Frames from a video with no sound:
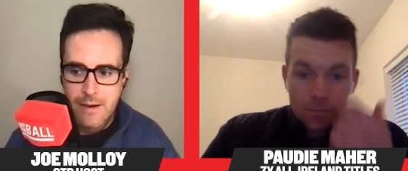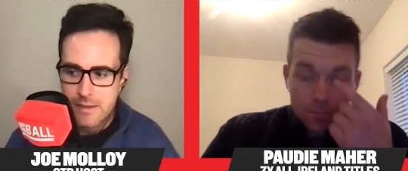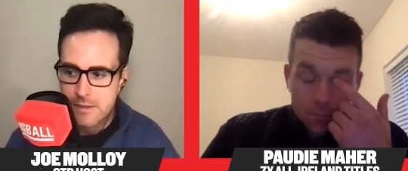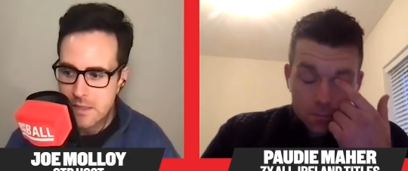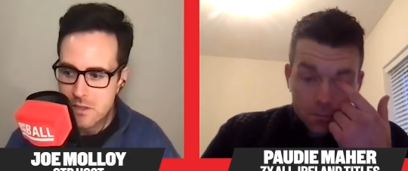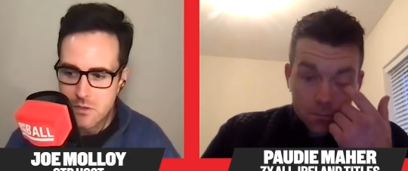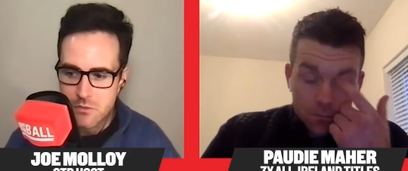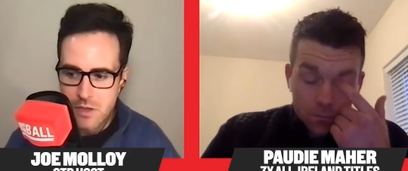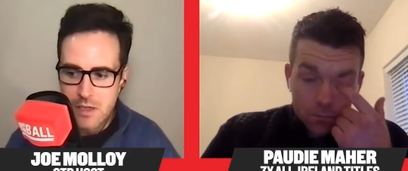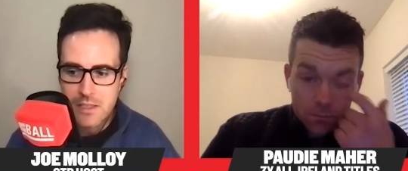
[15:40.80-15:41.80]
Speaker 1: Uh, that's a
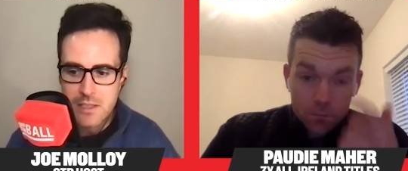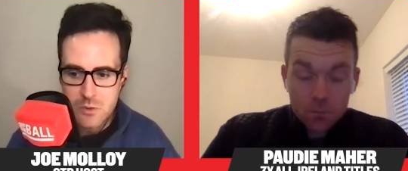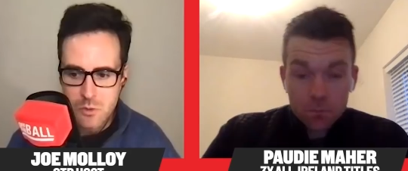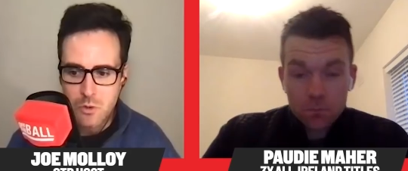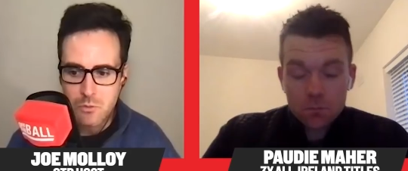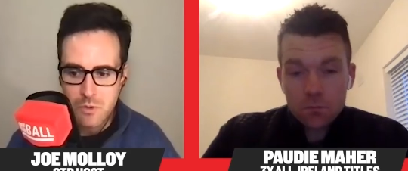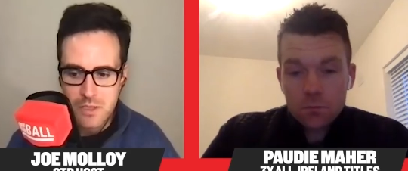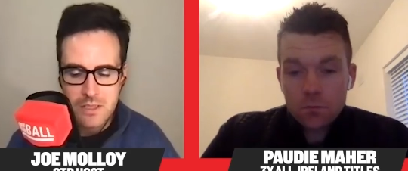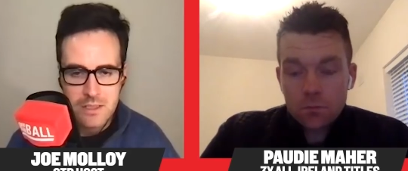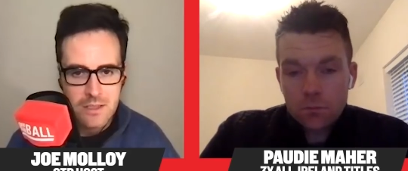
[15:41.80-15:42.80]
fairly
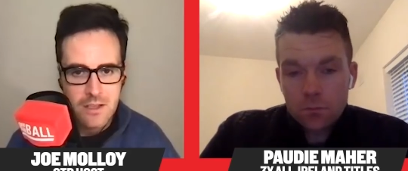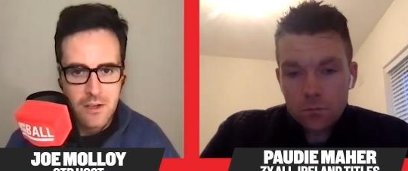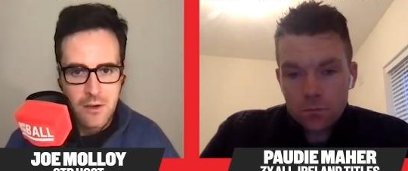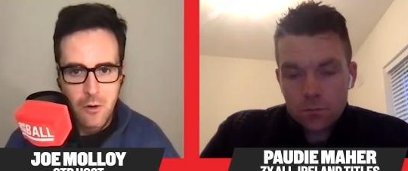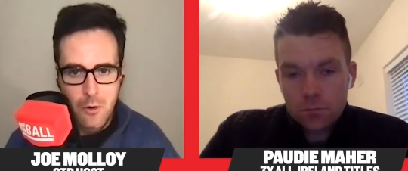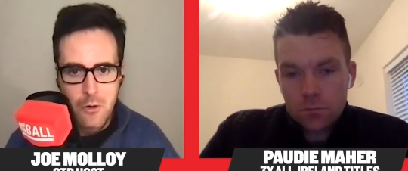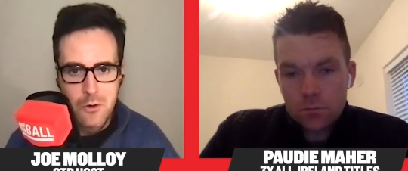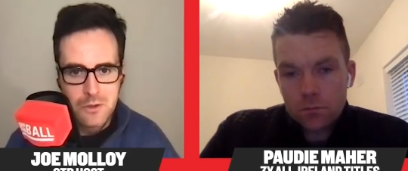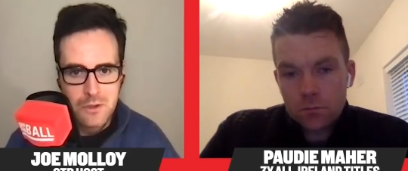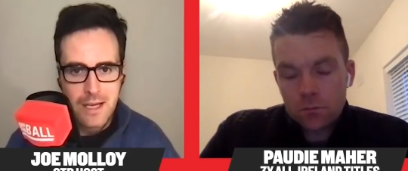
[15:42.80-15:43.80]
extraordinary
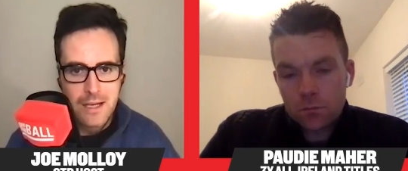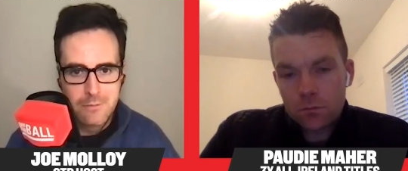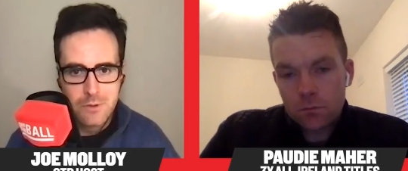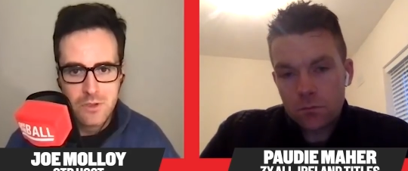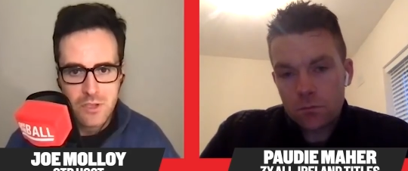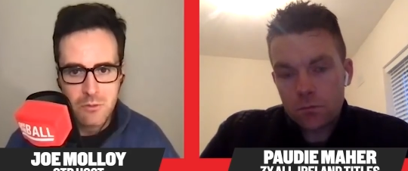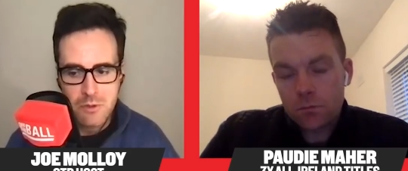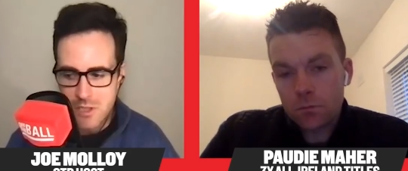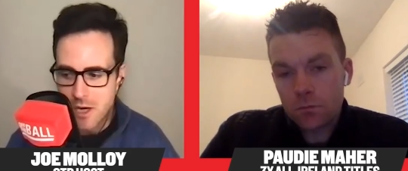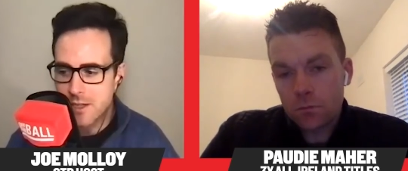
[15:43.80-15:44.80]
haul. Uh, do you
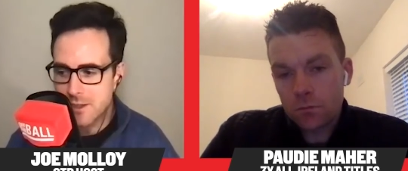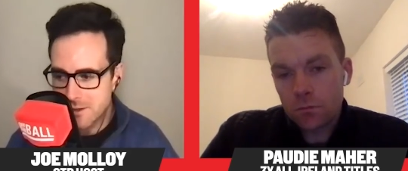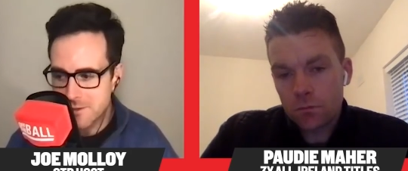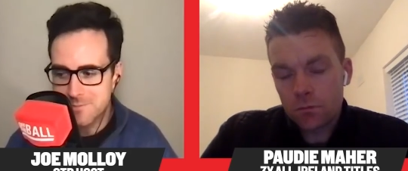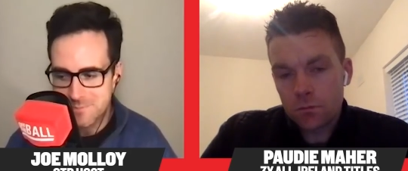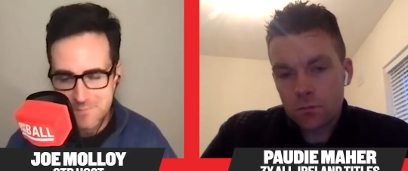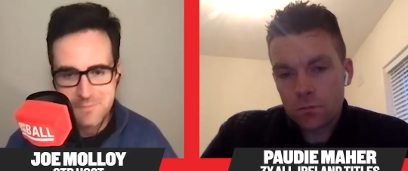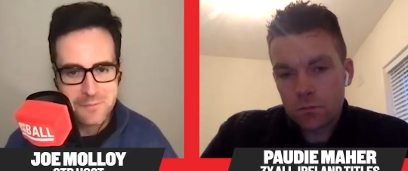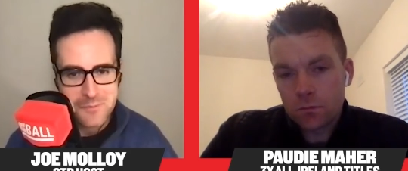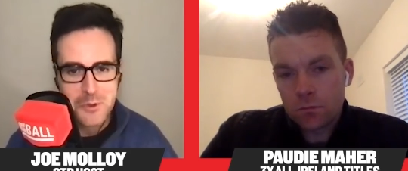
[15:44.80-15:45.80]
retire
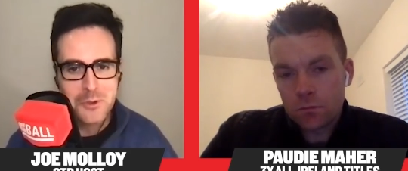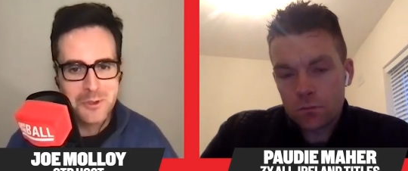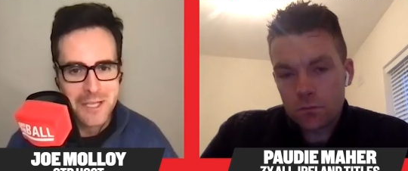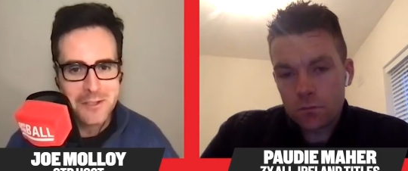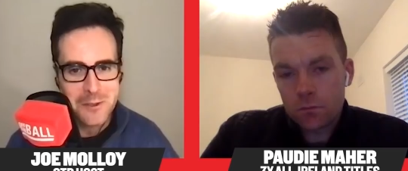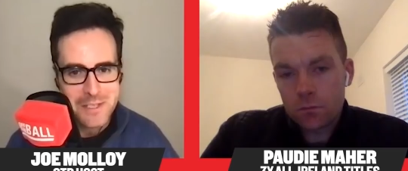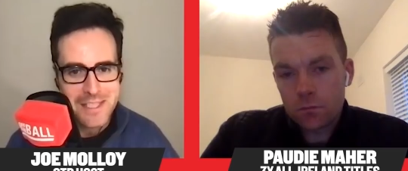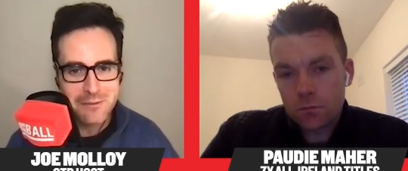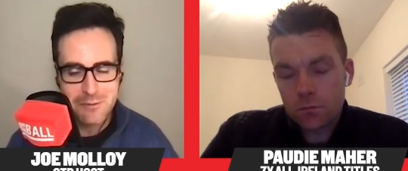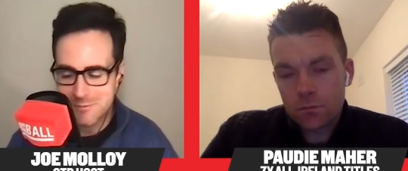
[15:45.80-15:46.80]
I'm sure you're getting used to
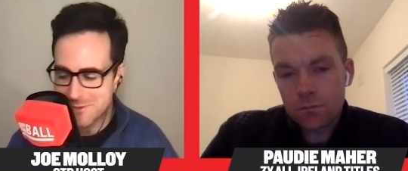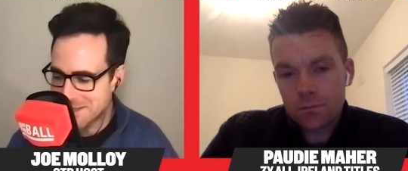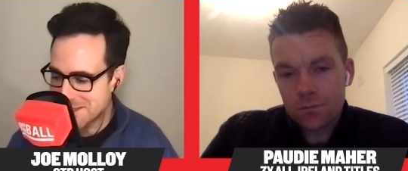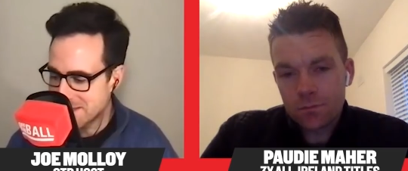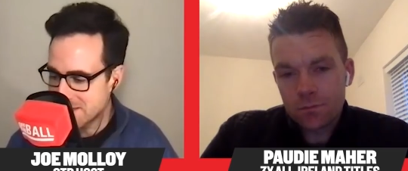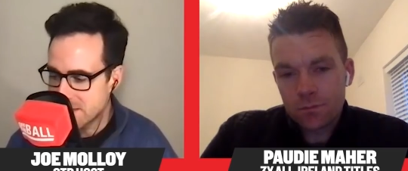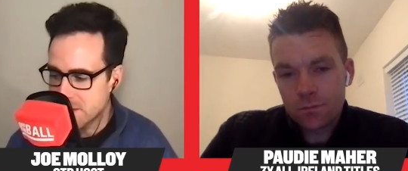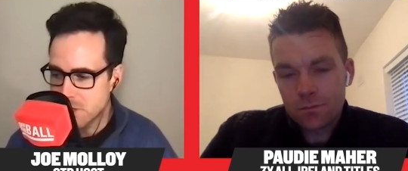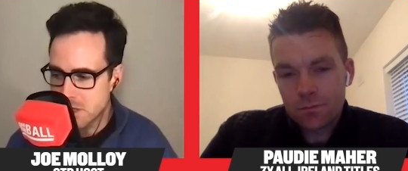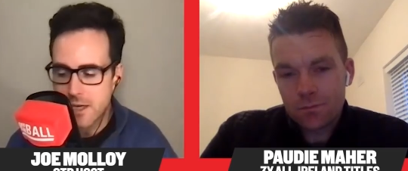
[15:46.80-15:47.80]
that that sentence. Do you
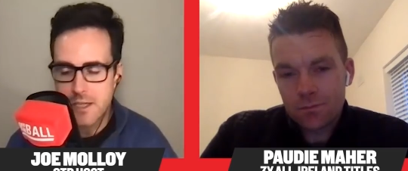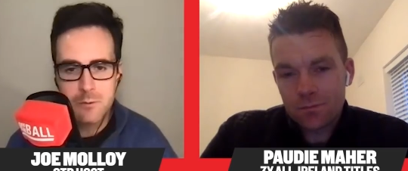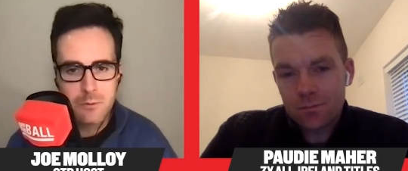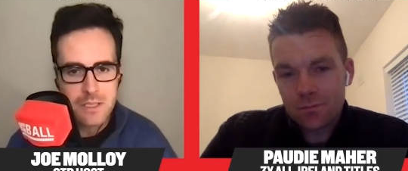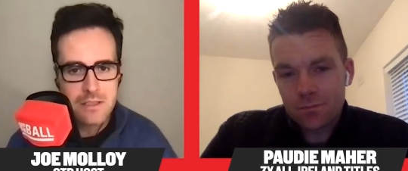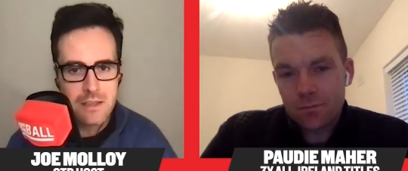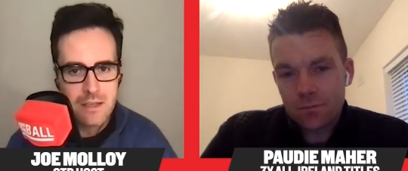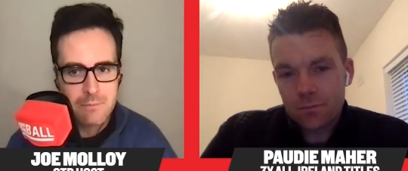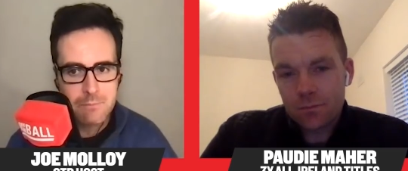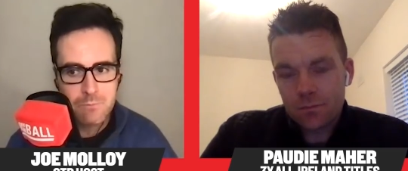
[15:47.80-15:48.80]
retire with
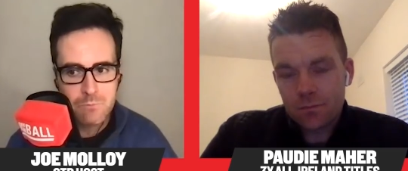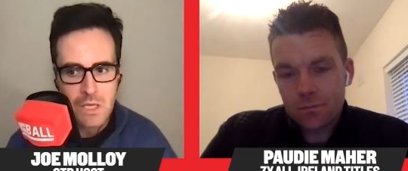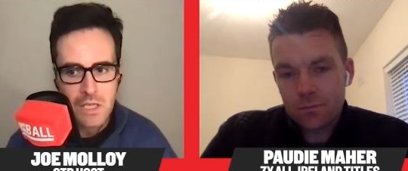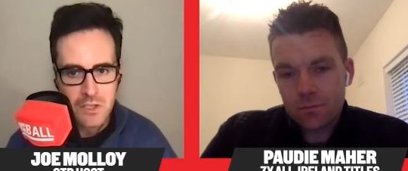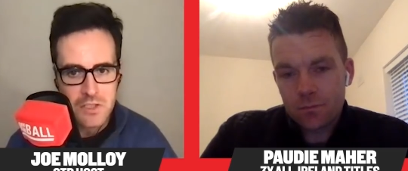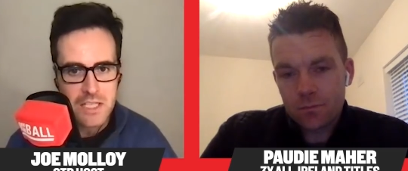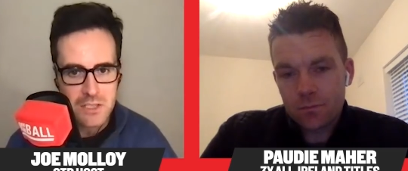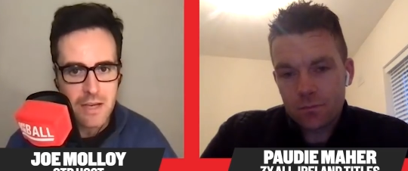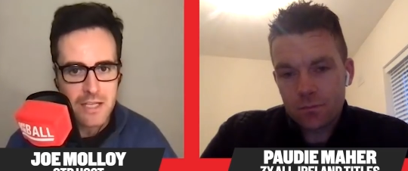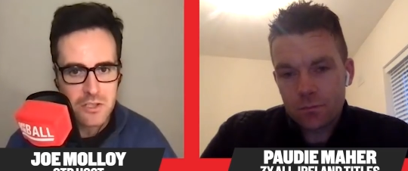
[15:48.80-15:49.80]
um, a lot of
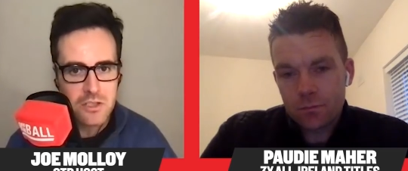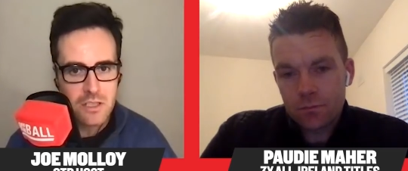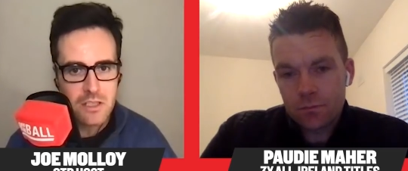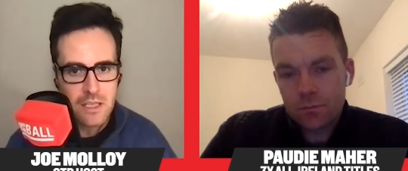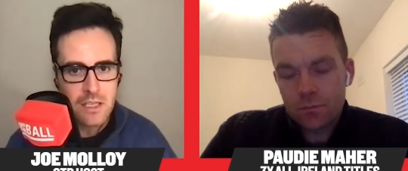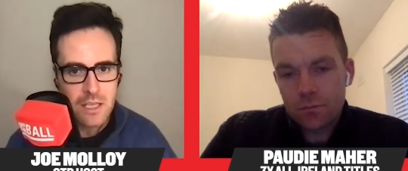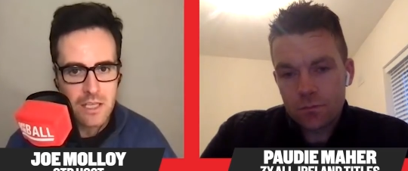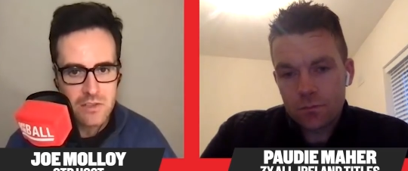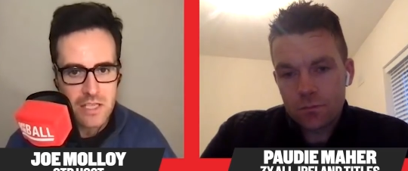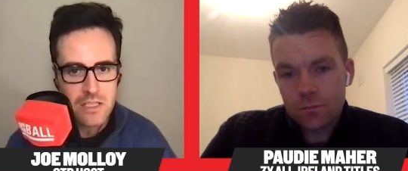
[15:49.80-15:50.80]
satisfaction and, and, a, and, a,
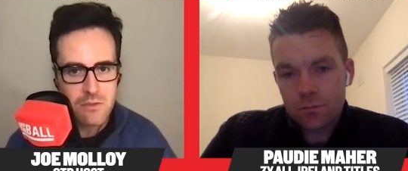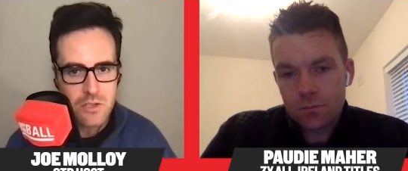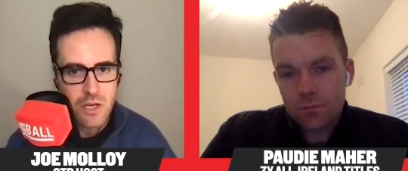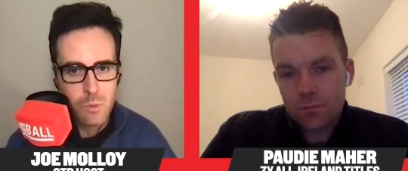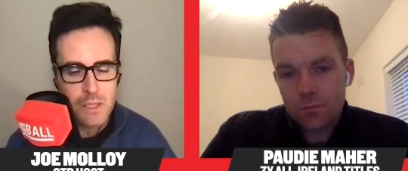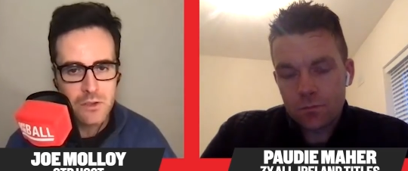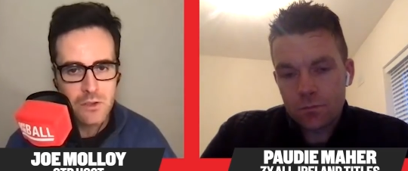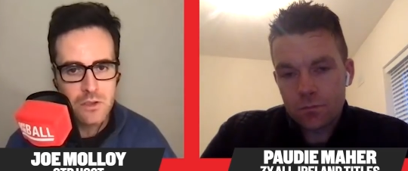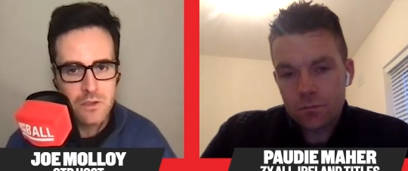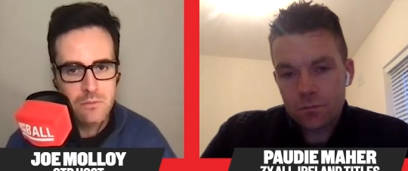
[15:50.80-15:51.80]
sense of a job well
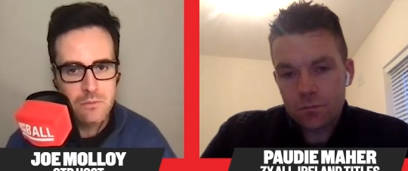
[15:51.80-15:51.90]
done?